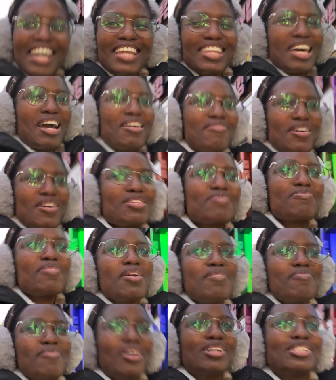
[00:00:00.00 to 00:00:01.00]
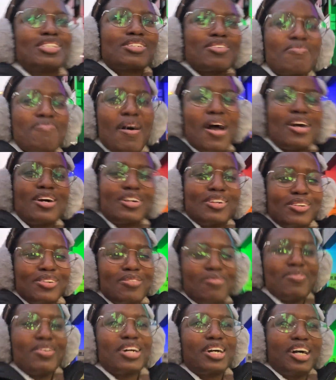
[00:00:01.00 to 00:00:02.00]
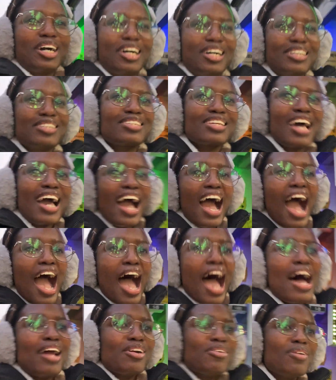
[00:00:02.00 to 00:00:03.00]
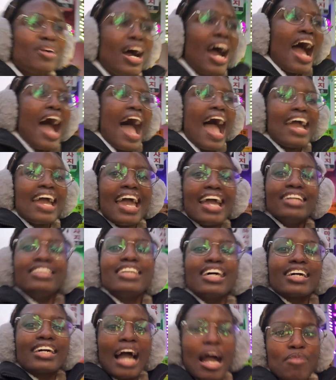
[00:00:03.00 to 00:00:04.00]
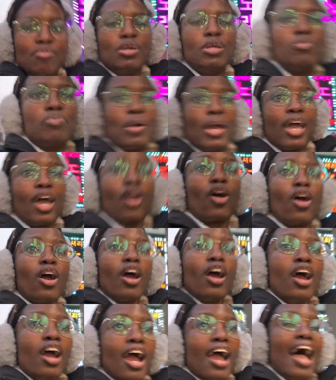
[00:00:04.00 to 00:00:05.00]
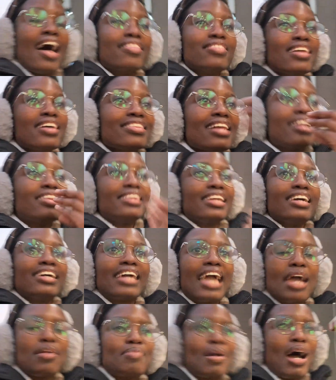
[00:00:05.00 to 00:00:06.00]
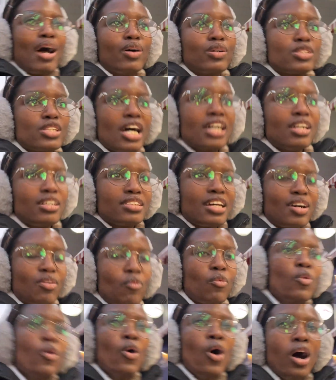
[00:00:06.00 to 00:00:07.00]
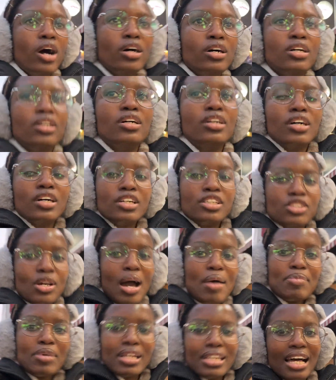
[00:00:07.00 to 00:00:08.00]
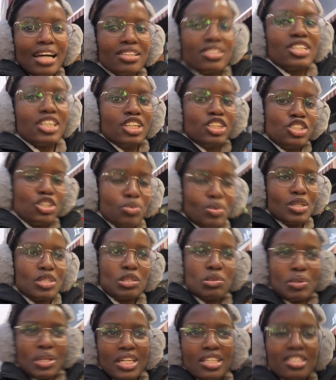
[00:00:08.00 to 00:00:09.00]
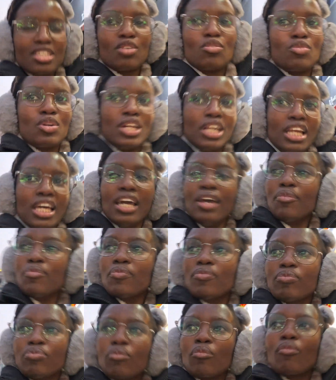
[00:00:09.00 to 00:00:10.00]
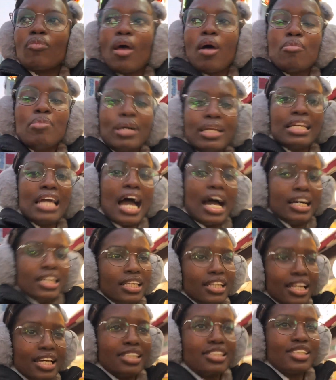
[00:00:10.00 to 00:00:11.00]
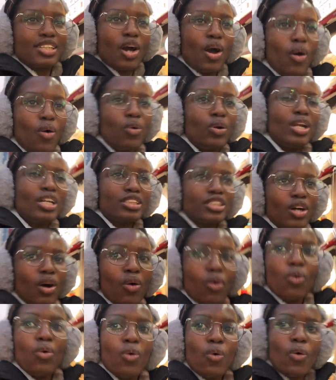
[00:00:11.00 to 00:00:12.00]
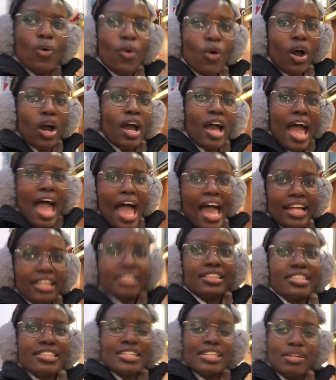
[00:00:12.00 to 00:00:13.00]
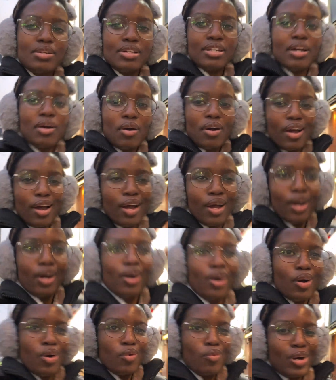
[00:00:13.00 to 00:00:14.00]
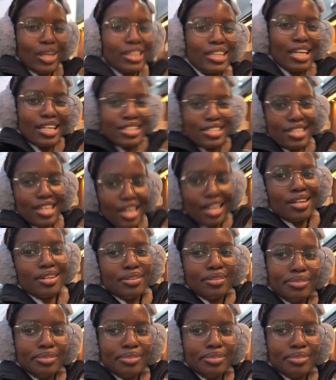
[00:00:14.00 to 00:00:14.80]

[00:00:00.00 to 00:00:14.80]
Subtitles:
They must put more super glue because I ate a gummy bear and then that thing came out and I was like, whoop. So I'm not allowed to eat chewy sweets, really. But yeah, let's go and see what they say.